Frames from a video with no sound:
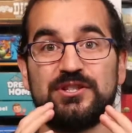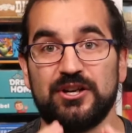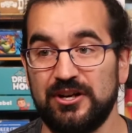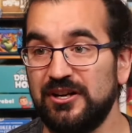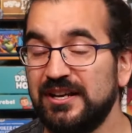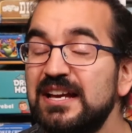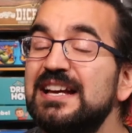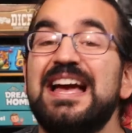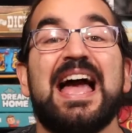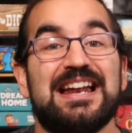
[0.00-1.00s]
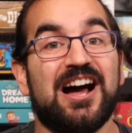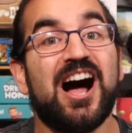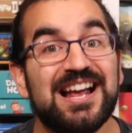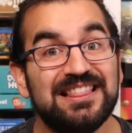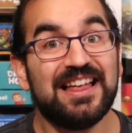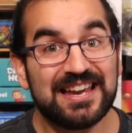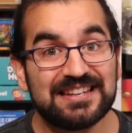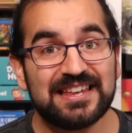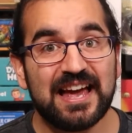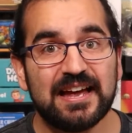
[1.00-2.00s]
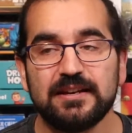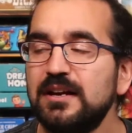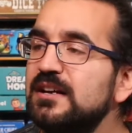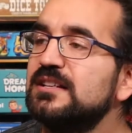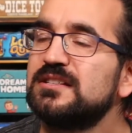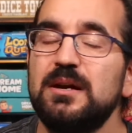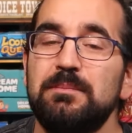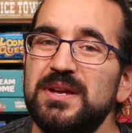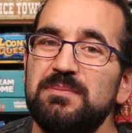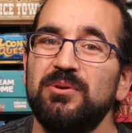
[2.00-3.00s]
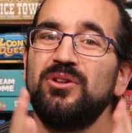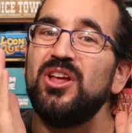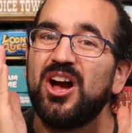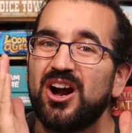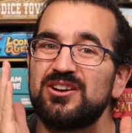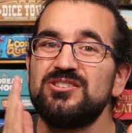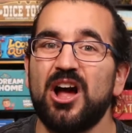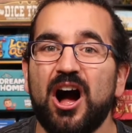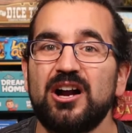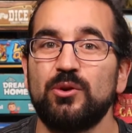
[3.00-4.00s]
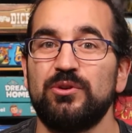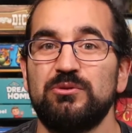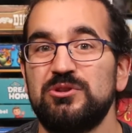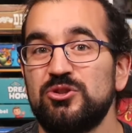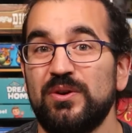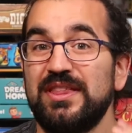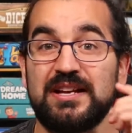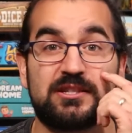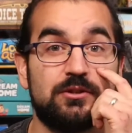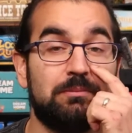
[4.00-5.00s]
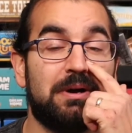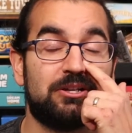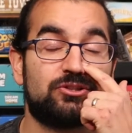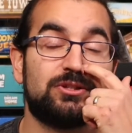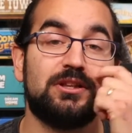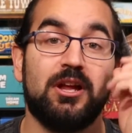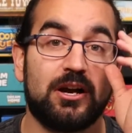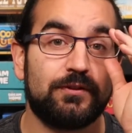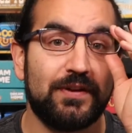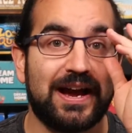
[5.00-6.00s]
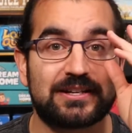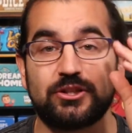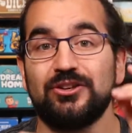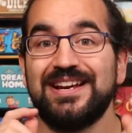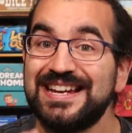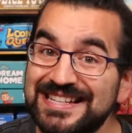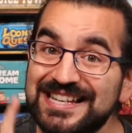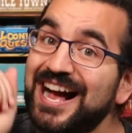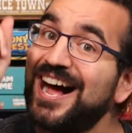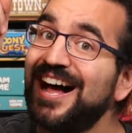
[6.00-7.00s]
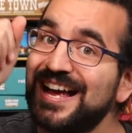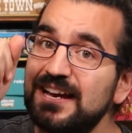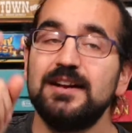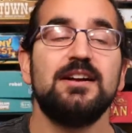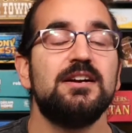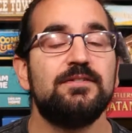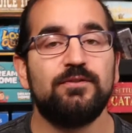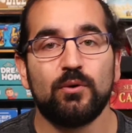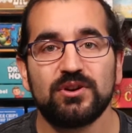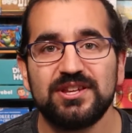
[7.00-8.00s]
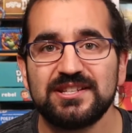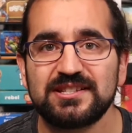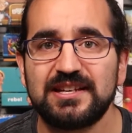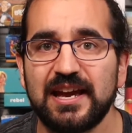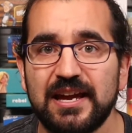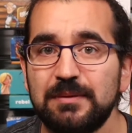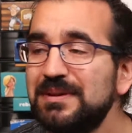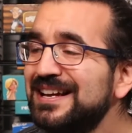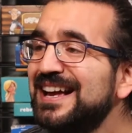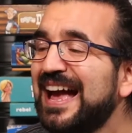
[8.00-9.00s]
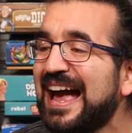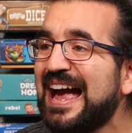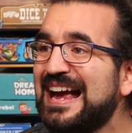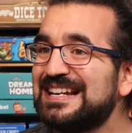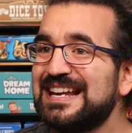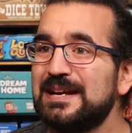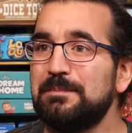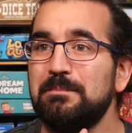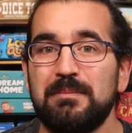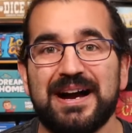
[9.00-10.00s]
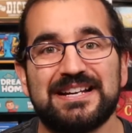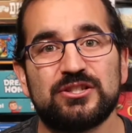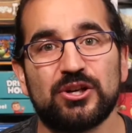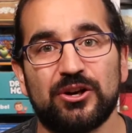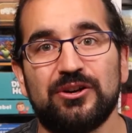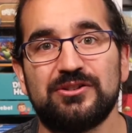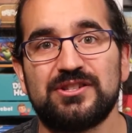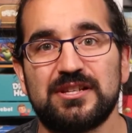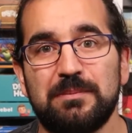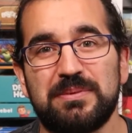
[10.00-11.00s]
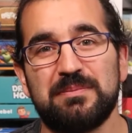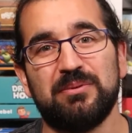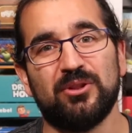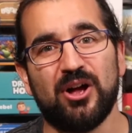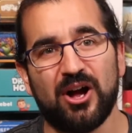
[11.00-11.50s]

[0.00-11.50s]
turn. And I like that. Some people are not going to enjoy that so much. The luck factor is high for this game, and it might turn some people